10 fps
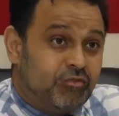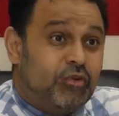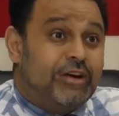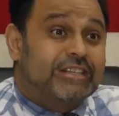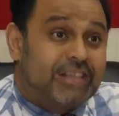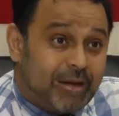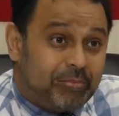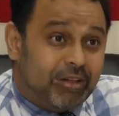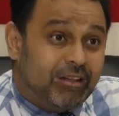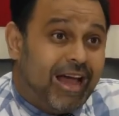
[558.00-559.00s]
For
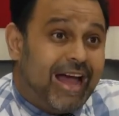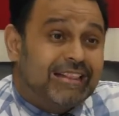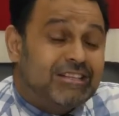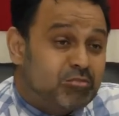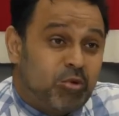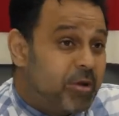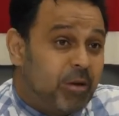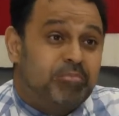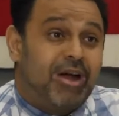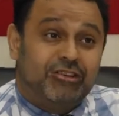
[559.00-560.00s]
example, at this moment,
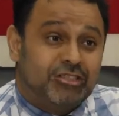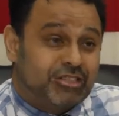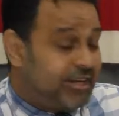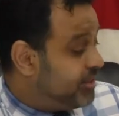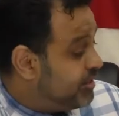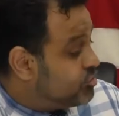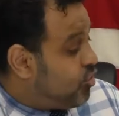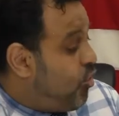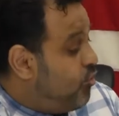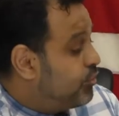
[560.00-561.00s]
I'm proud to say
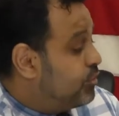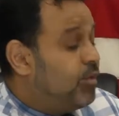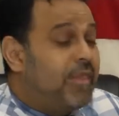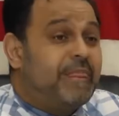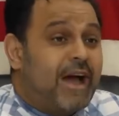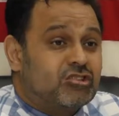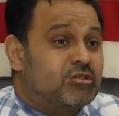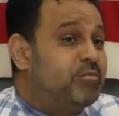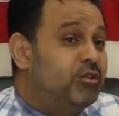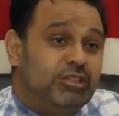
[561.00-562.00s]
there's over
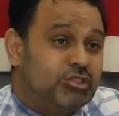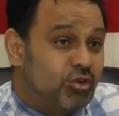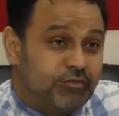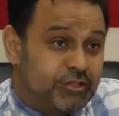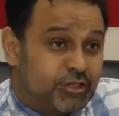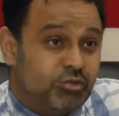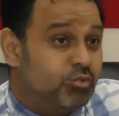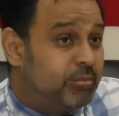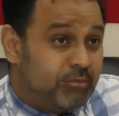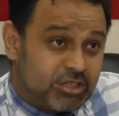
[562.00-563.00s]
1,000 police officers
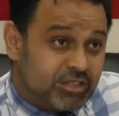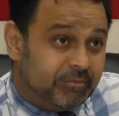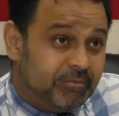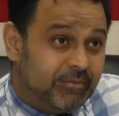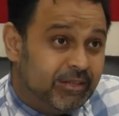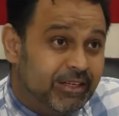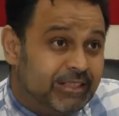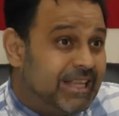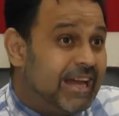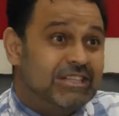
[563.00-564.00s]
who are Muslim.
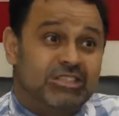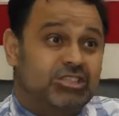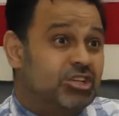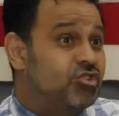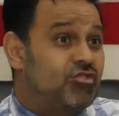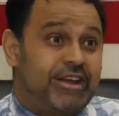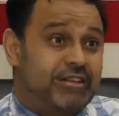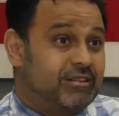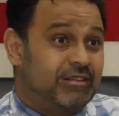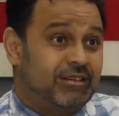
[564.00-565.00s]
That is such a
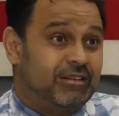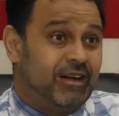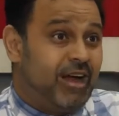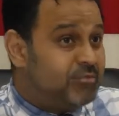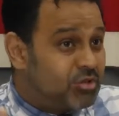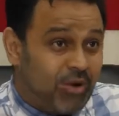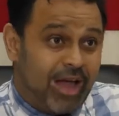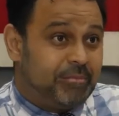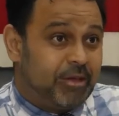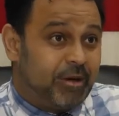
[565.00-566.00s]
great, I'm so
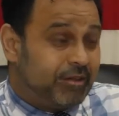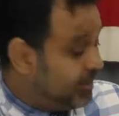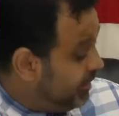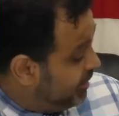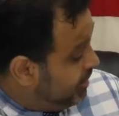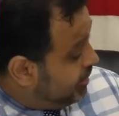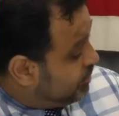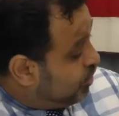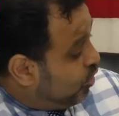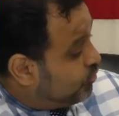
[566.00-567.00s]
happy about that.
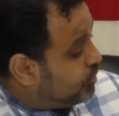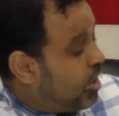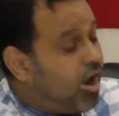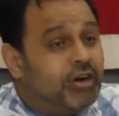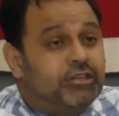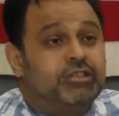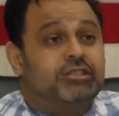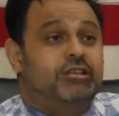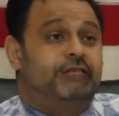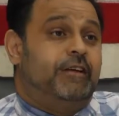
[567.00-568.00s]
There are over
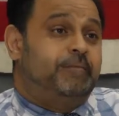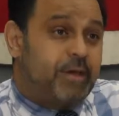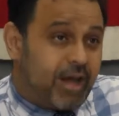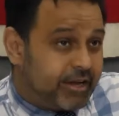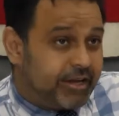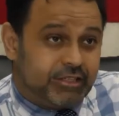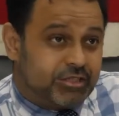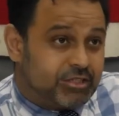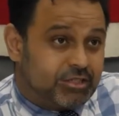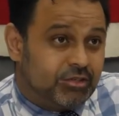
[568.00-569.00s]
hundreds of FBI
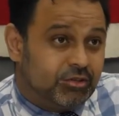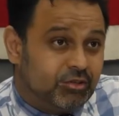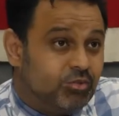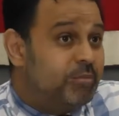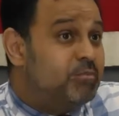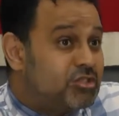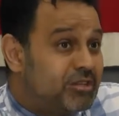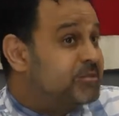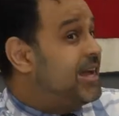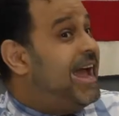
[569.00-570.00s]
agents who are
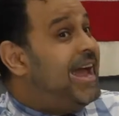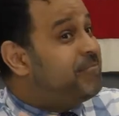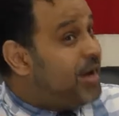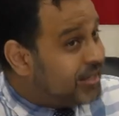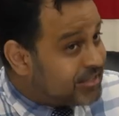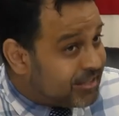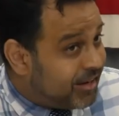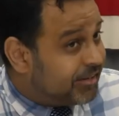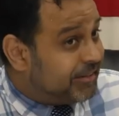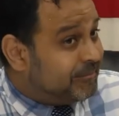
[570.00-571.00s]
Muslims and
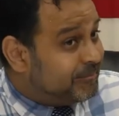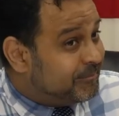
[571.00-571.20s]
Pakistani.